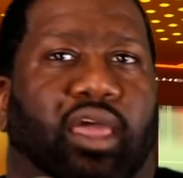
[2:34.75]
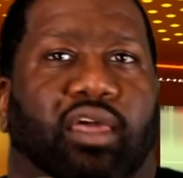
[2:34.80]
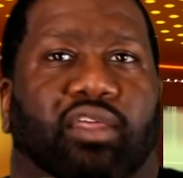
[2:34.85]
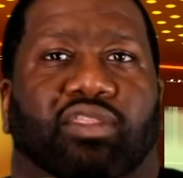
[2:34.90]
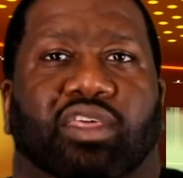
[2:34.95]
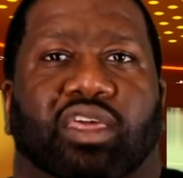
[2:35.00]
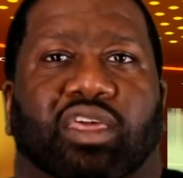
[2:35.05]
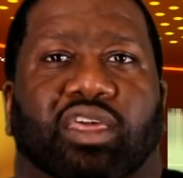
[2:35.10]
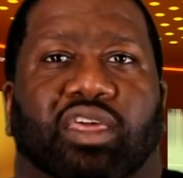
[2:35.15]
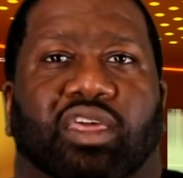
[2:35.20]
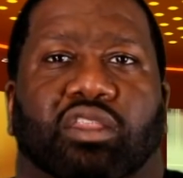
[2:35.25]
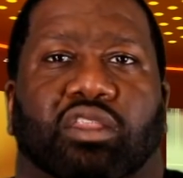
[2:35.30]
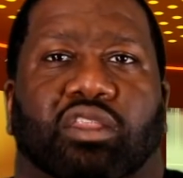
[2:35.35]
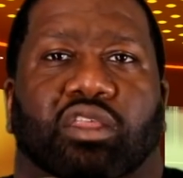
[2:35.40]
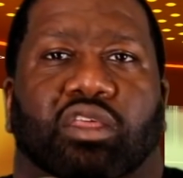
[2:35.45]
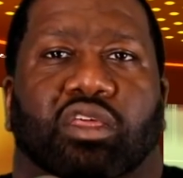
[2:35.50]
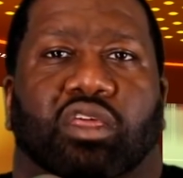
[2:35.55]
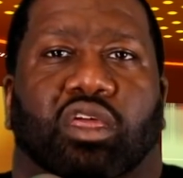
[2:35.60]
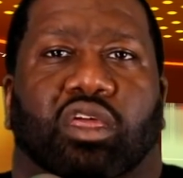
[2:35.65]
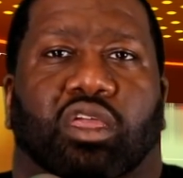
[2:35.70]
And
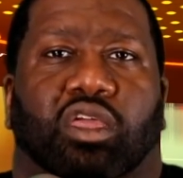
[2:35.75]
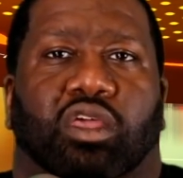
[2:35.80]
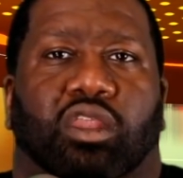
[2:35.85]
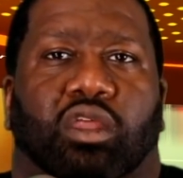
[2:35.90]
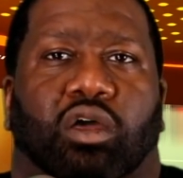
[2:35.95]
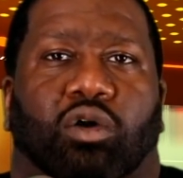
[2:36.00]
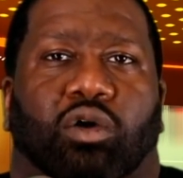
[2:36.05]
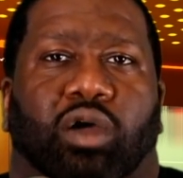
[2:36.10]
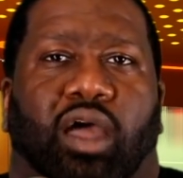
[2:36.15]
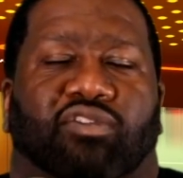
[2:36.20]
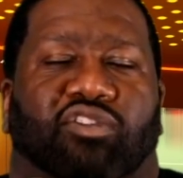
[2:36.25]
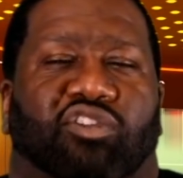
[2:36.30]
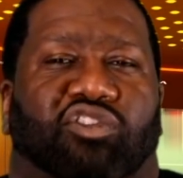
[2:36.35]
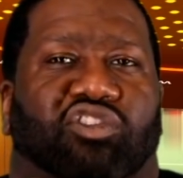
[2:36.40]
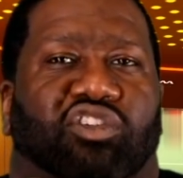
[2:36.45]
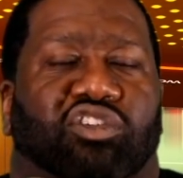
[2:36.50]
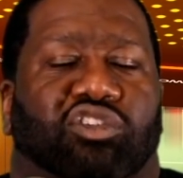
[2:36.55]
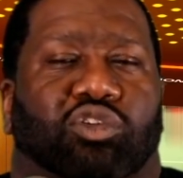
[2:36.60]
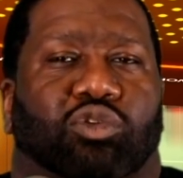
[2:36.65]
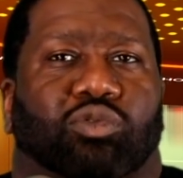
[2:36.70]
then you know
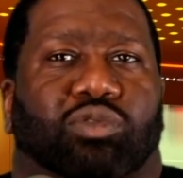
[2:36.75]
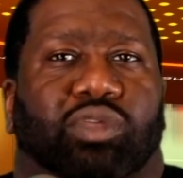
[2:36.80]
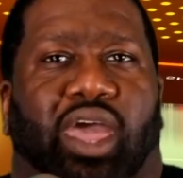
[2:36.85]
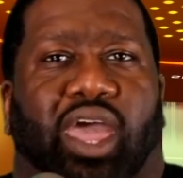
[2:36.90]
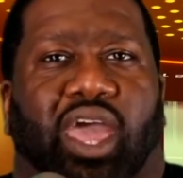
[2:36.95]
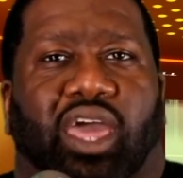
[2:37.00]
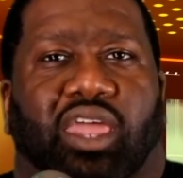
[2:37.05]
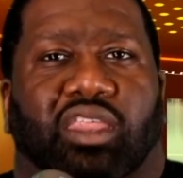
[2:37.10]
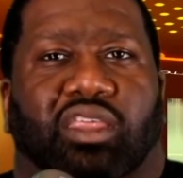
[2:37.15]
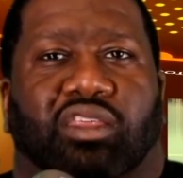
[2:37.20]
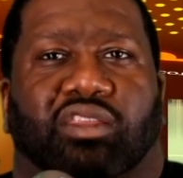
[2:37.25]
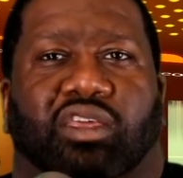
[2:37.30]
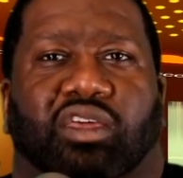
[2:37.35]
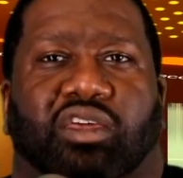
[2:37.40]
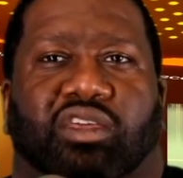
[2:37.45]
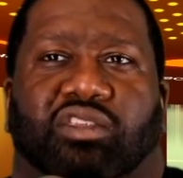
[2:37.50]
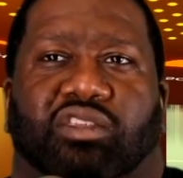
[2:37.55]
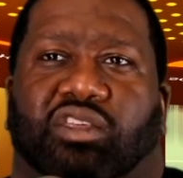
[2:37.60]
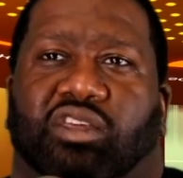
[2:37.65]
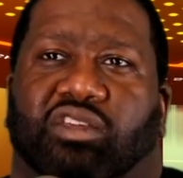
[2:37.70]
after she do that
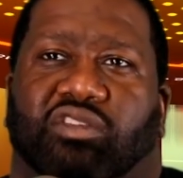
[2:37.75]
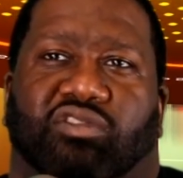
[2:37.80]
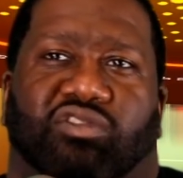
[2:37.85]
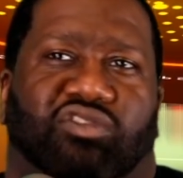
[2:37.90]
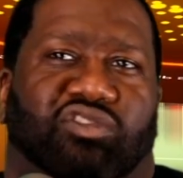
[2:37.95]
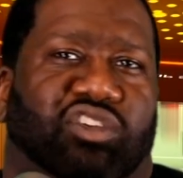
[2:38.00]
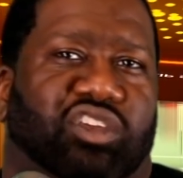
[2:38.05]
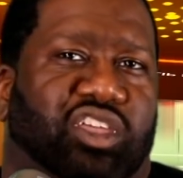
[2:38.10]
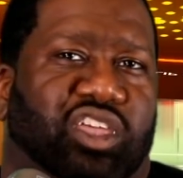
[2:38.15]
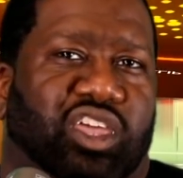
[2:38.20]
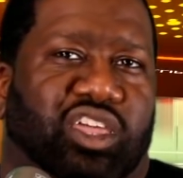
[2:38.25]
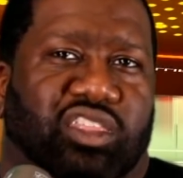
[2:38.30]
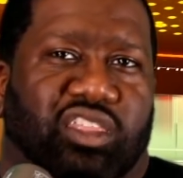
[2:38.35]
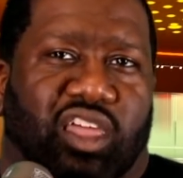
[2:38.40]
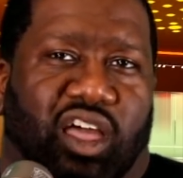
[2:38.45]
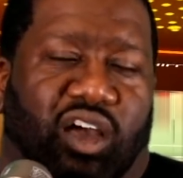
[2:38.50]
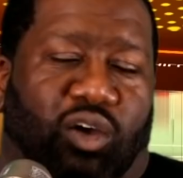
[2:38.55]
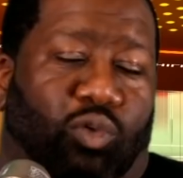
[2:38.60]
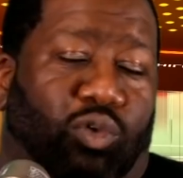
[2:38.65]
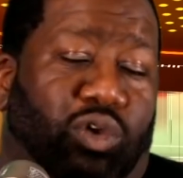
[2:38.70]
and and and she
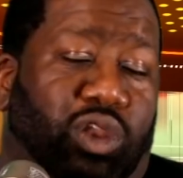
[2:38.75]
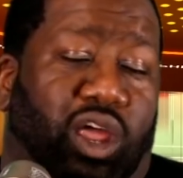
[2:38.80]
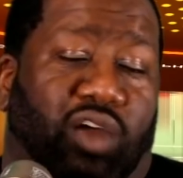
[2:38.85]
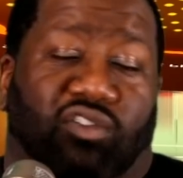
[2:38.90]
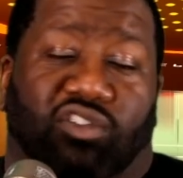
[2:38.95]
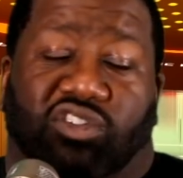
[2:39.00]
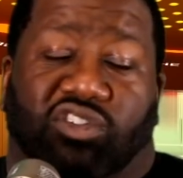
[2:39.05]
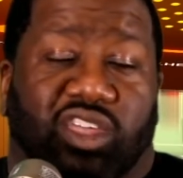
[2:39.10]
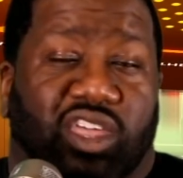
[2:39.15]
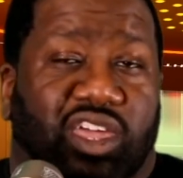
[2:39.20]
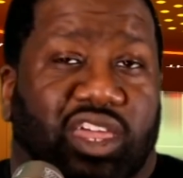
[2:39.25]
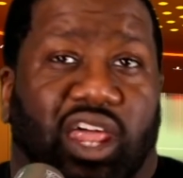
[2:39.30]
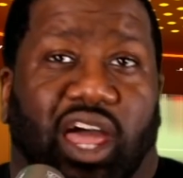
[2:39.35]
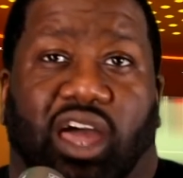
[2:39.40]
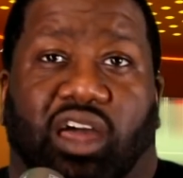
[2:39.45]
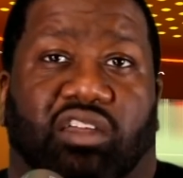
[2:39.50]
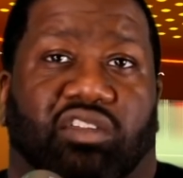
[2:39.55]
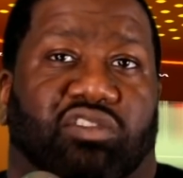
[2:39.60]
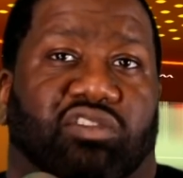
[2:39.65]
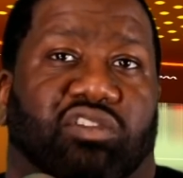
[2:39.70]
get uh, whatever she get
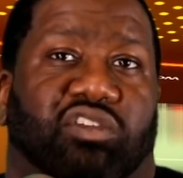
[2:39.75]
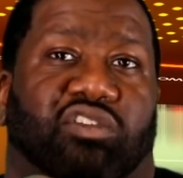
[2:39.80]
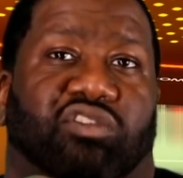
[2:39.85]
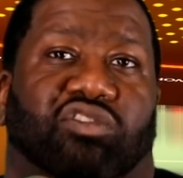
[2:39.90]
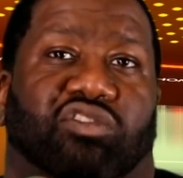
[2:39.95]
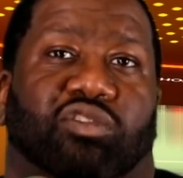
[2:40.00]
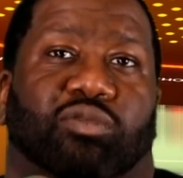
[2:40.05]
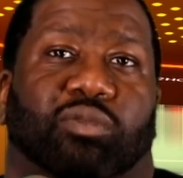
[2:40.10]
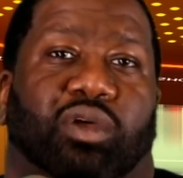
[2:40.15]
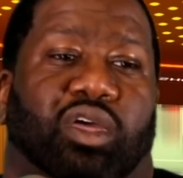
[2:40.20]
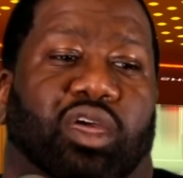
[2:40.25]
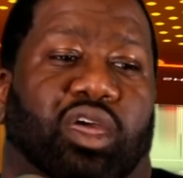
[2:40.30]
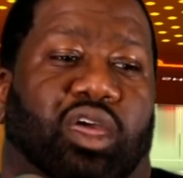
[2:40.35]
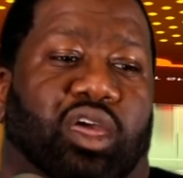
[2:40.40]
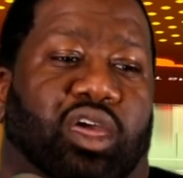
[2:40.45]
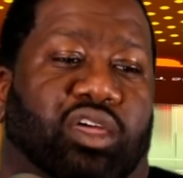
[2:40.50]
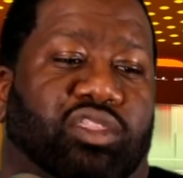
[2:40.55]
out her system,